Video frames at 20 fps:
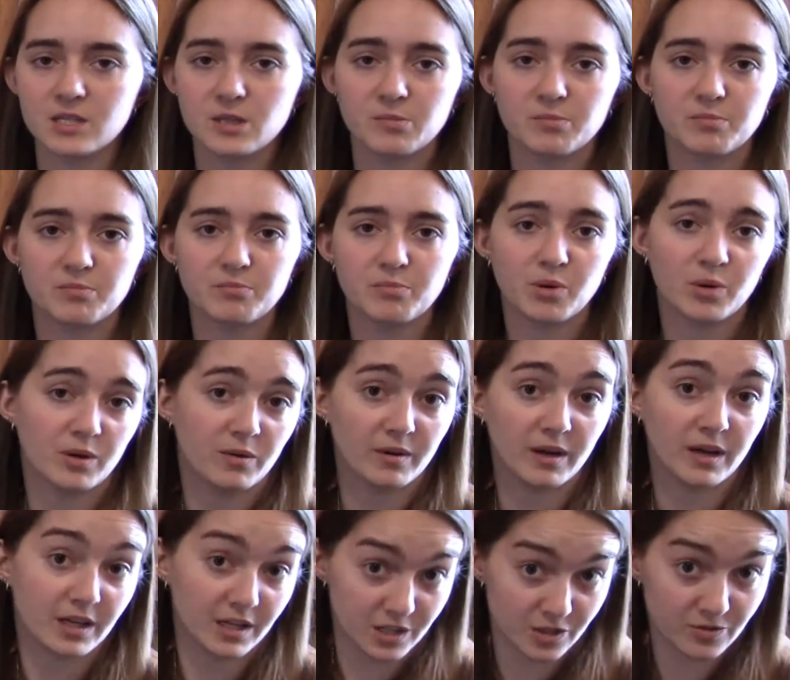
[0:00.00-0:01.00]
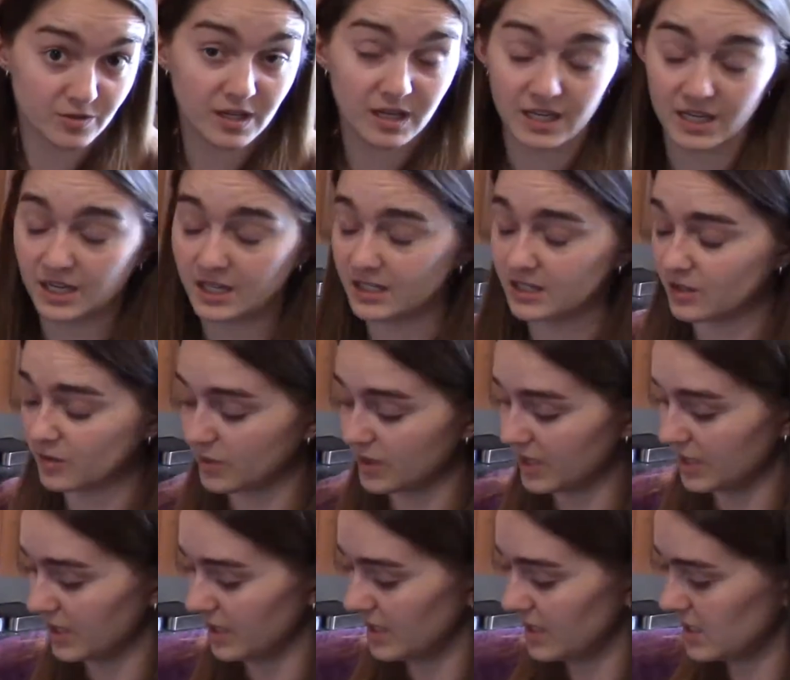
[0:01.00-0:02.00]
to the point where I can drink it
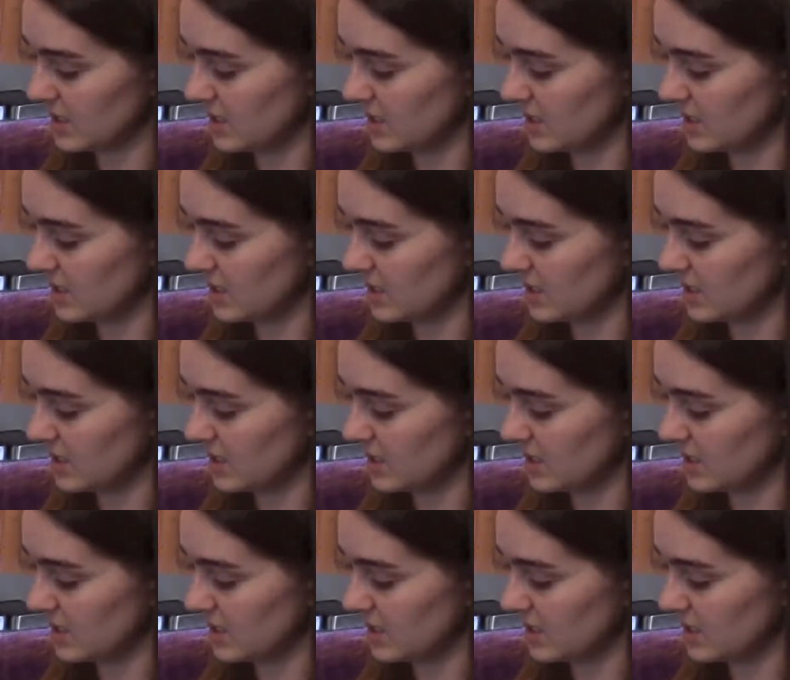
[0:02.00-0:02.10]
quickly.